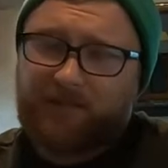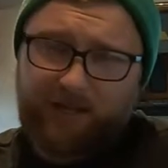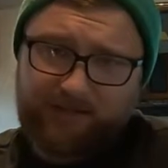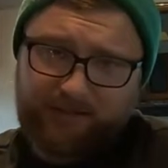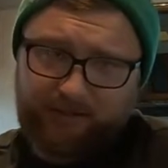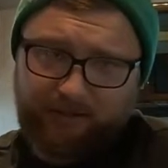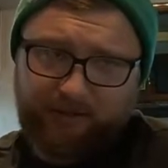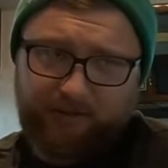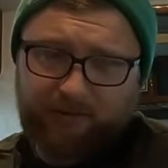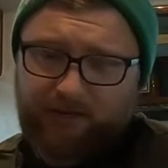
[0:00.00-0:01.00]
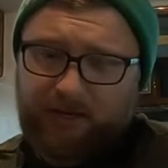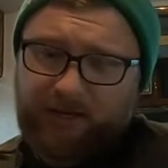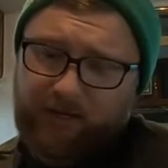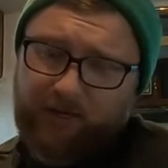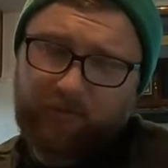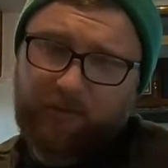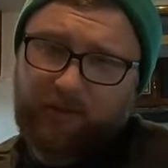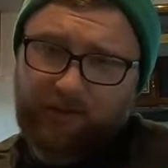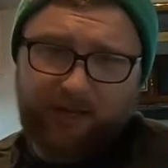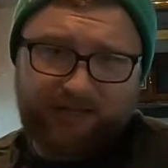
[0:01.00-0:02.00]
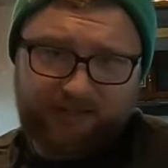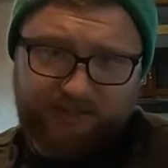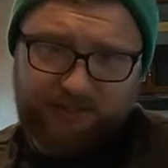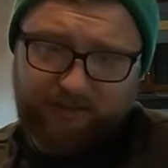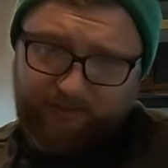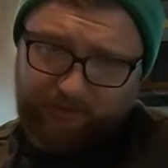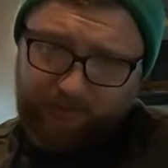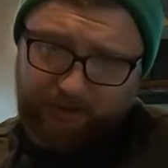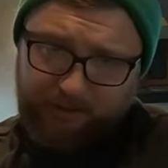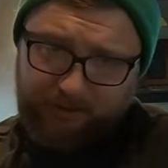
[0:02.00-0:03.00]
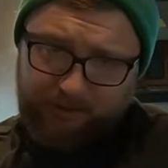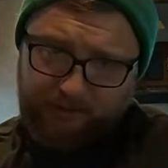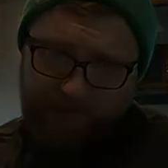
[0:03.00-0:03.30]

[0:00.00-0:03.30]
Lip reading: as the leader. You can run less if you'd like.